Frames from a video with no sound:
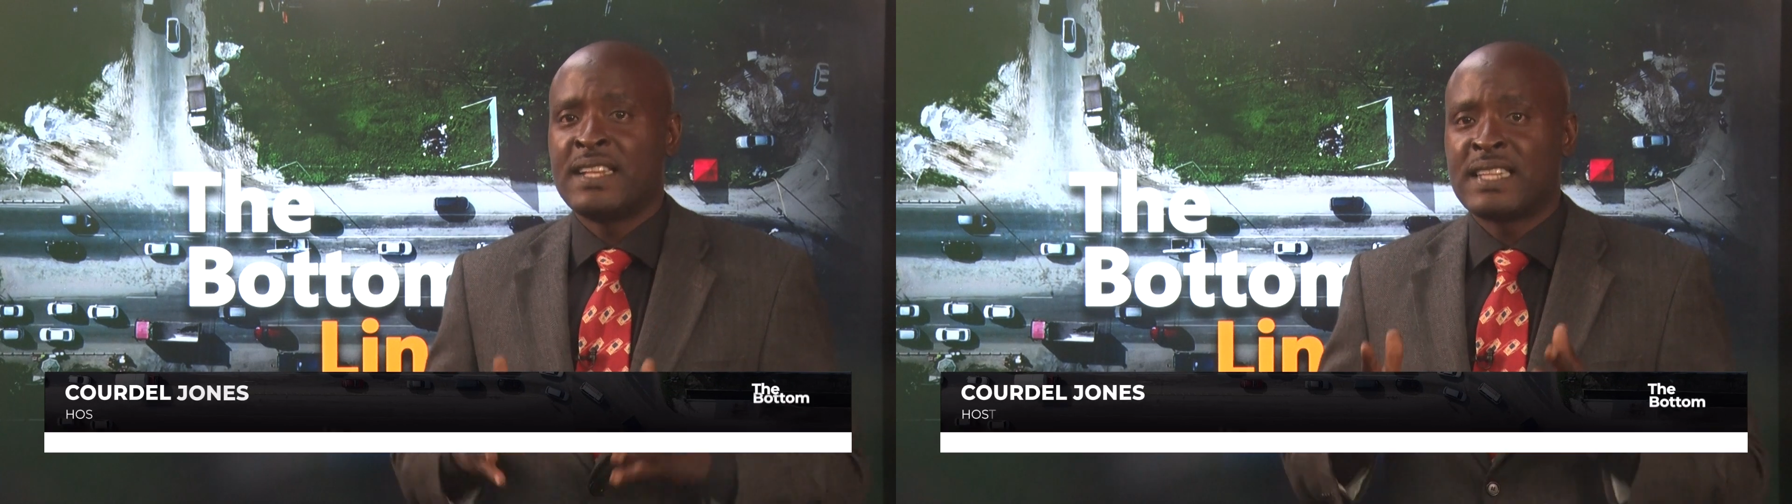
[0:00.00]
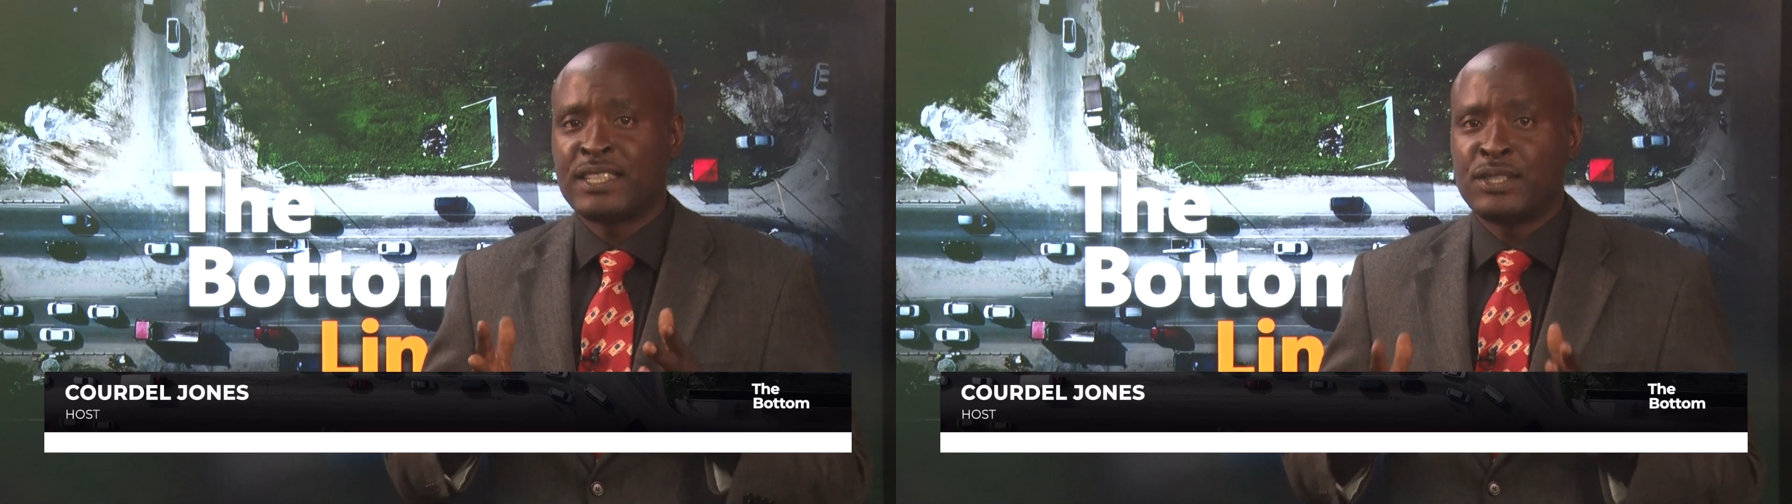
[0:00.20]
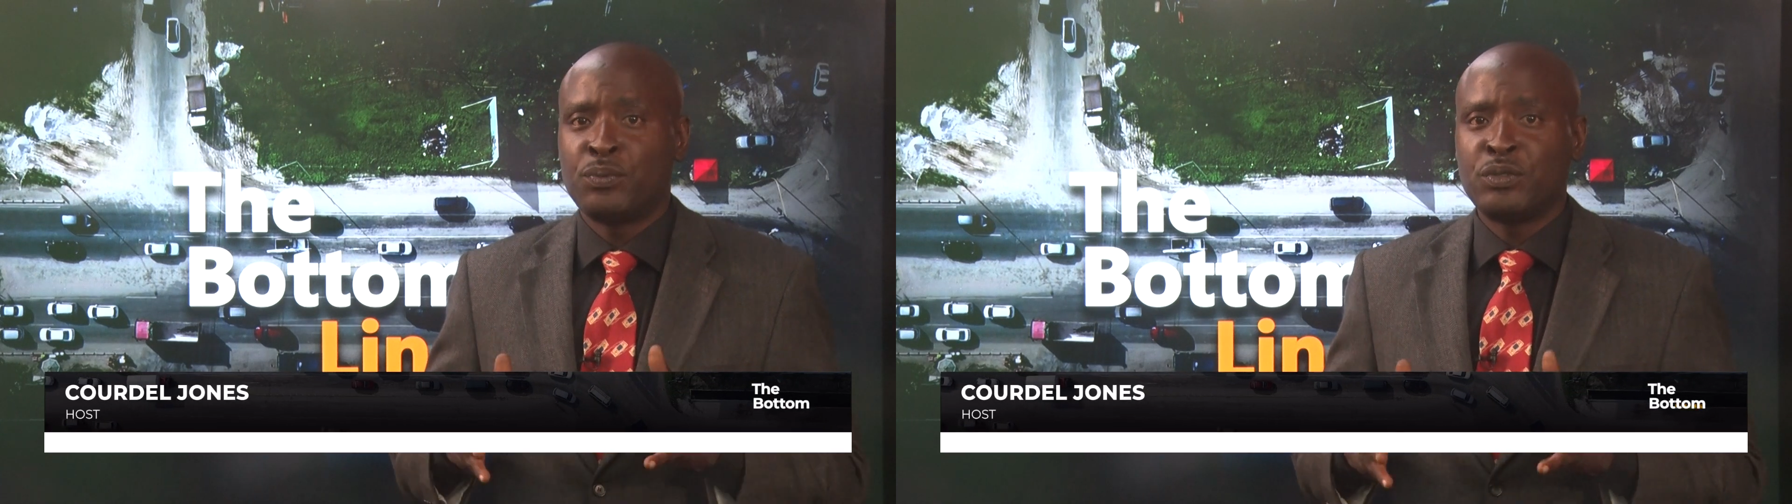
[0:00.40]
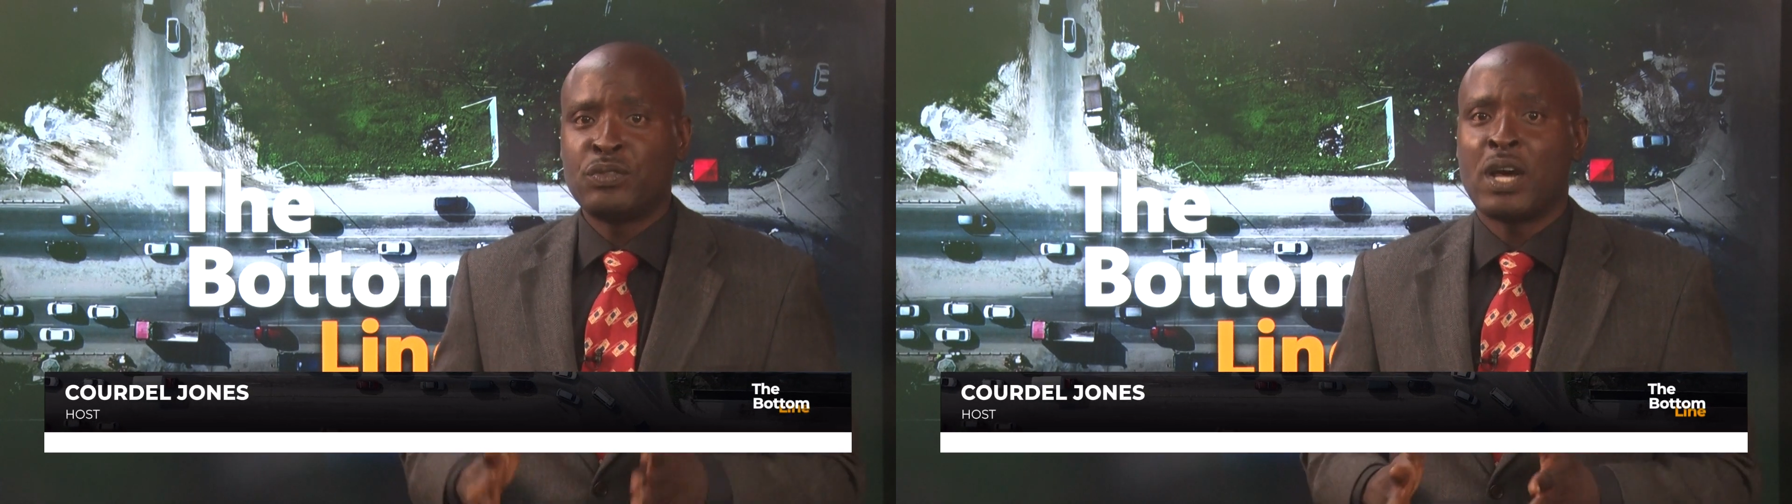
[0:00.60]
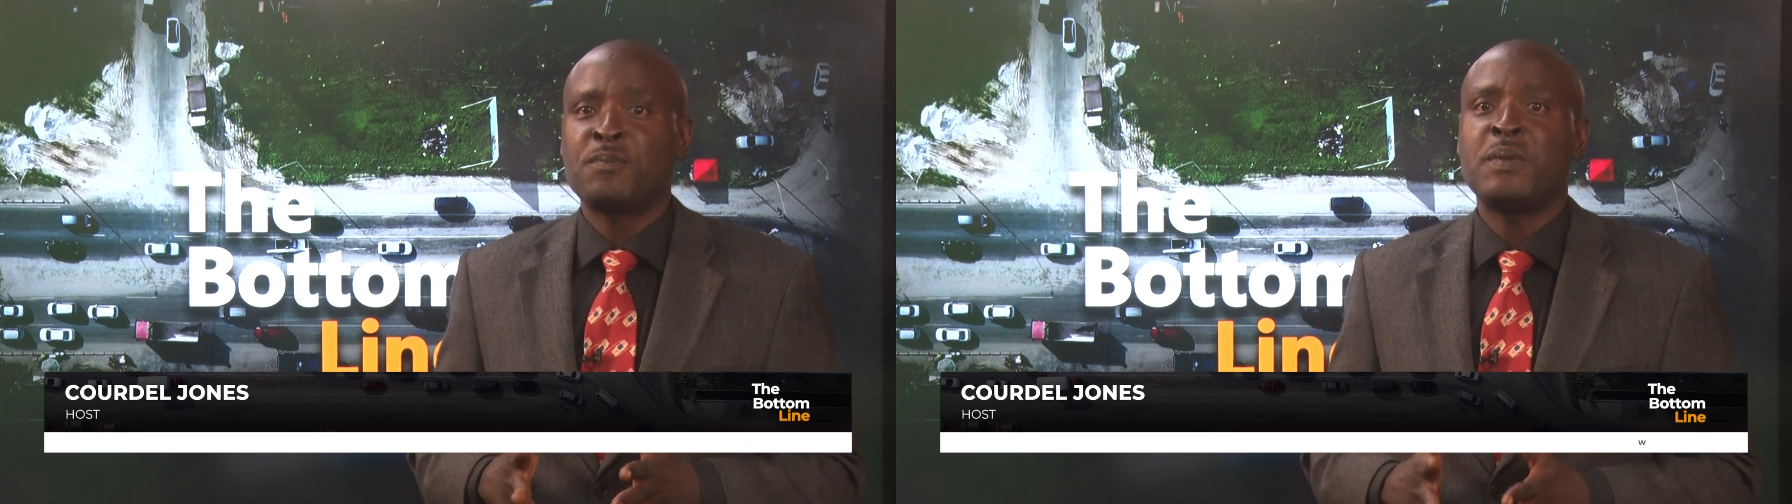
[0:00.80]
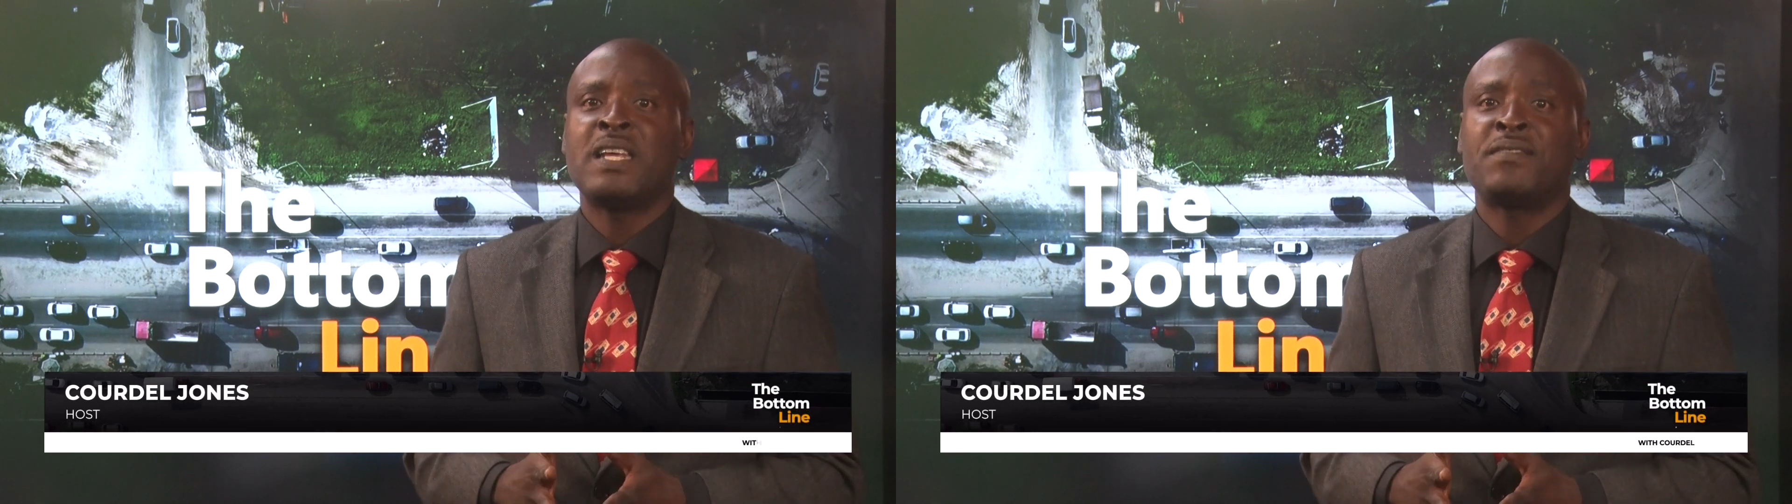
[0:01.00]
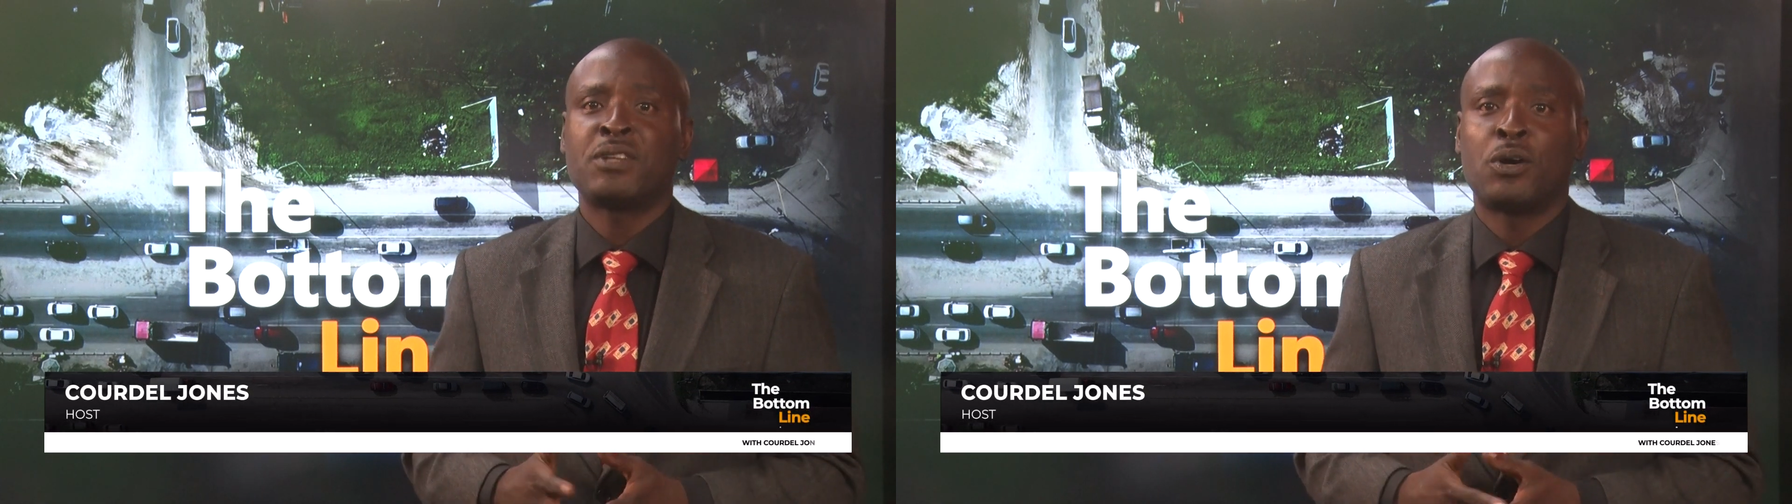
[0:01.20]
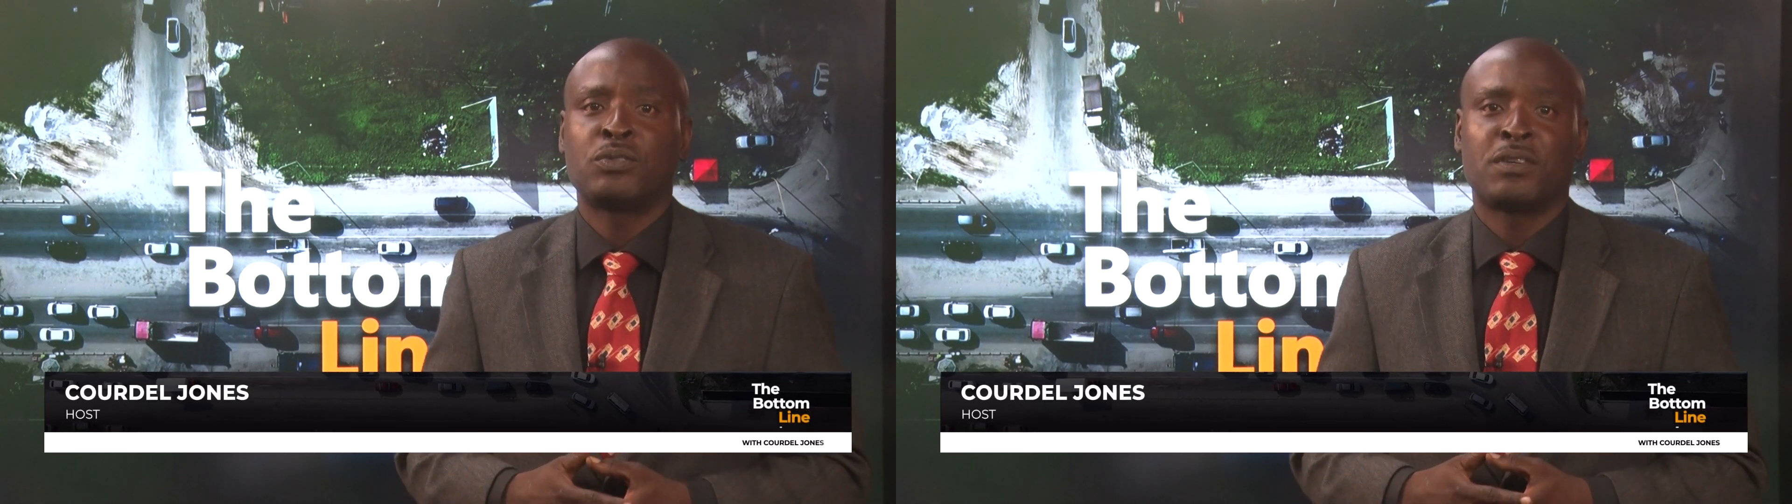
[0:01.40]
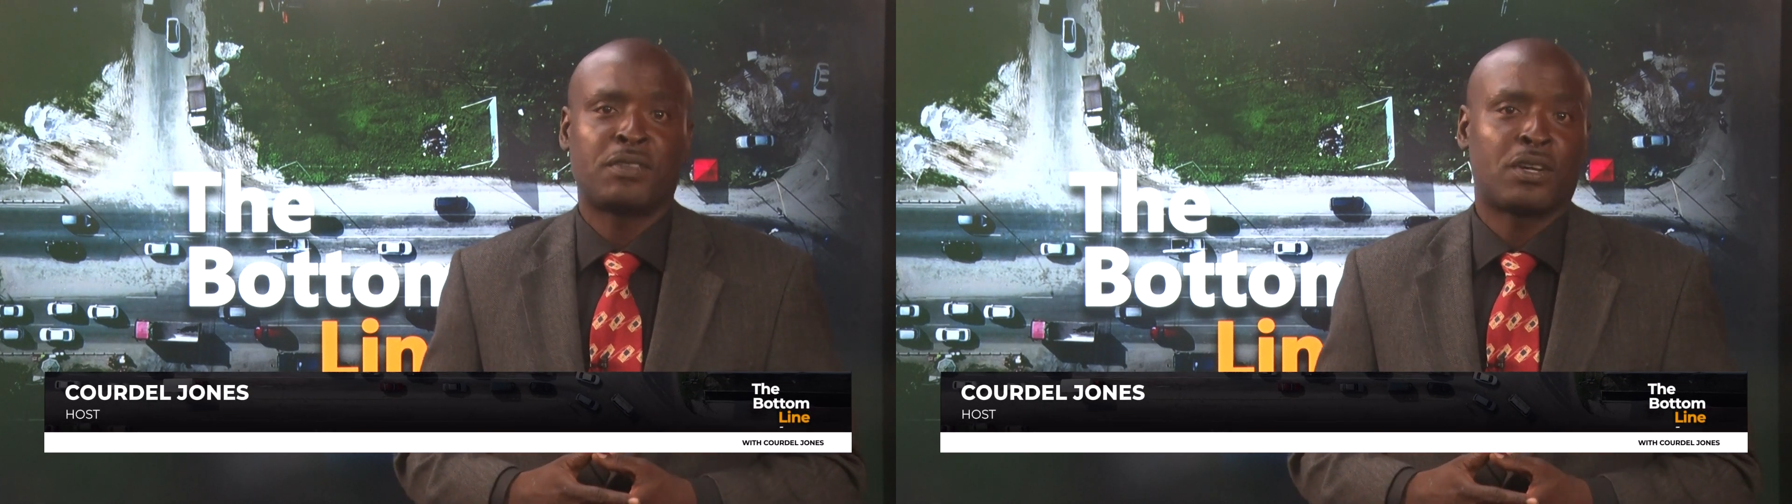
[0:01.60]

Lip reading: that they will not be left out of the